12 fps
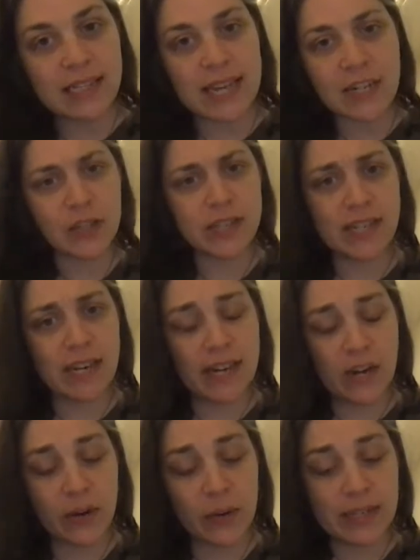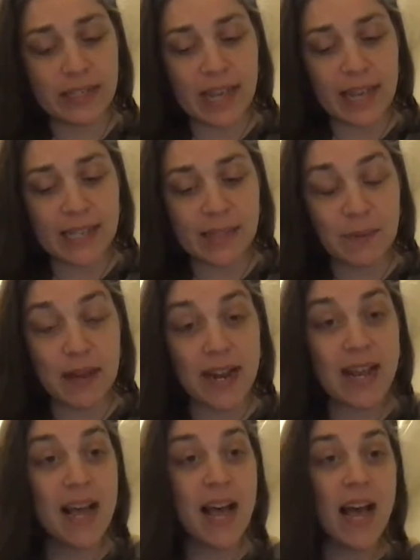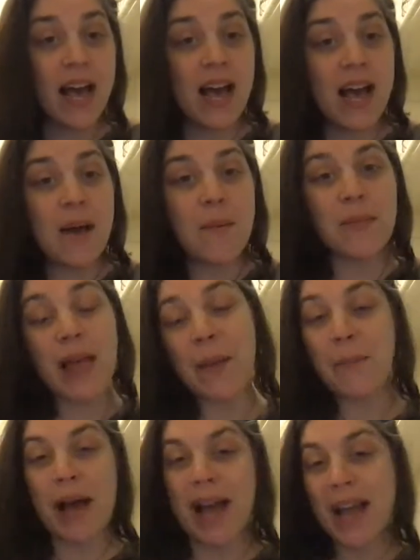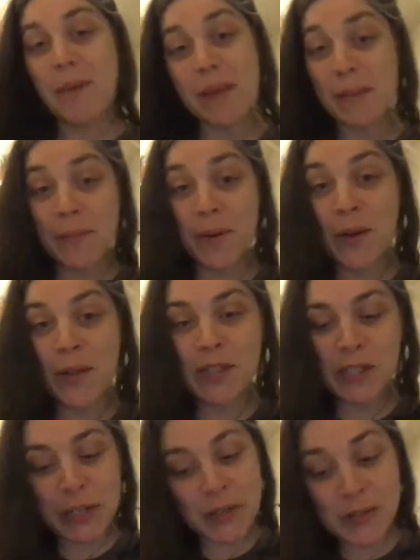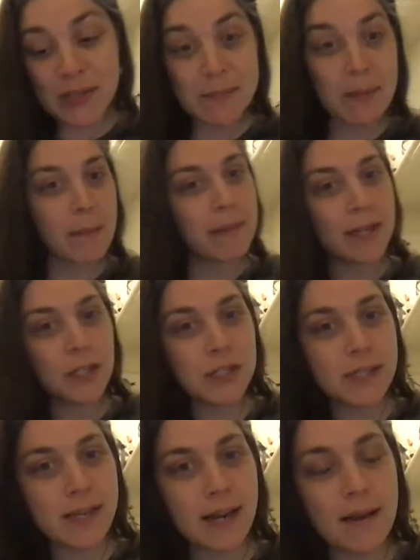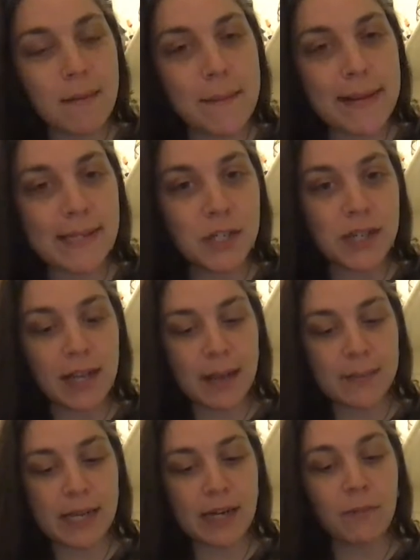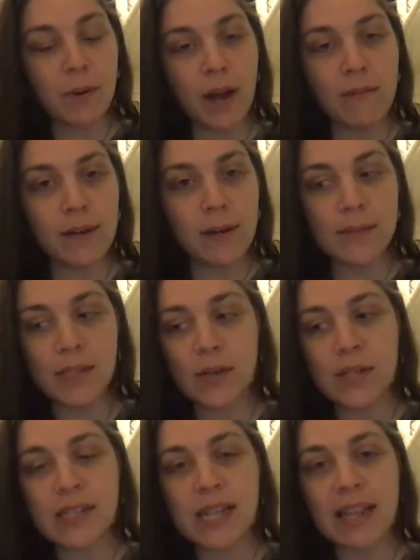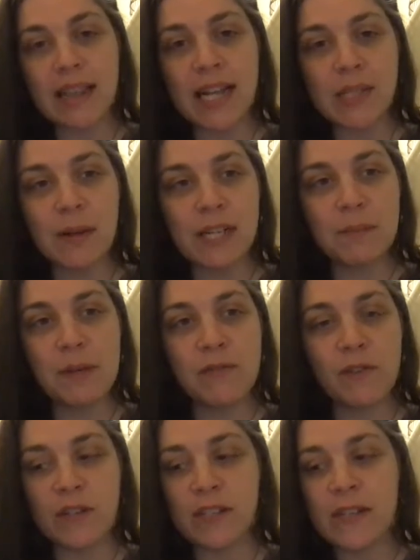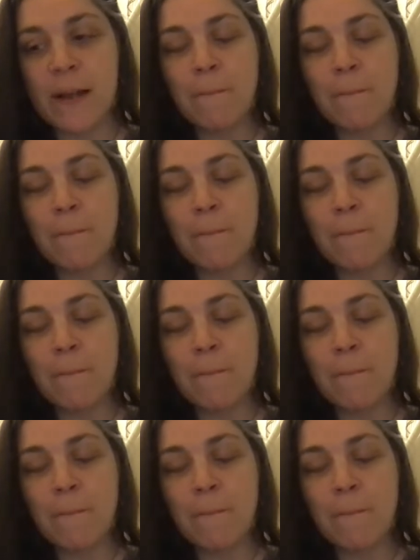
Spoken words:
interested in hearing what it says, but like my people, the Jews, might be interested in a message that comes out of Proverbs. So it's like, that's why it's beautiful, is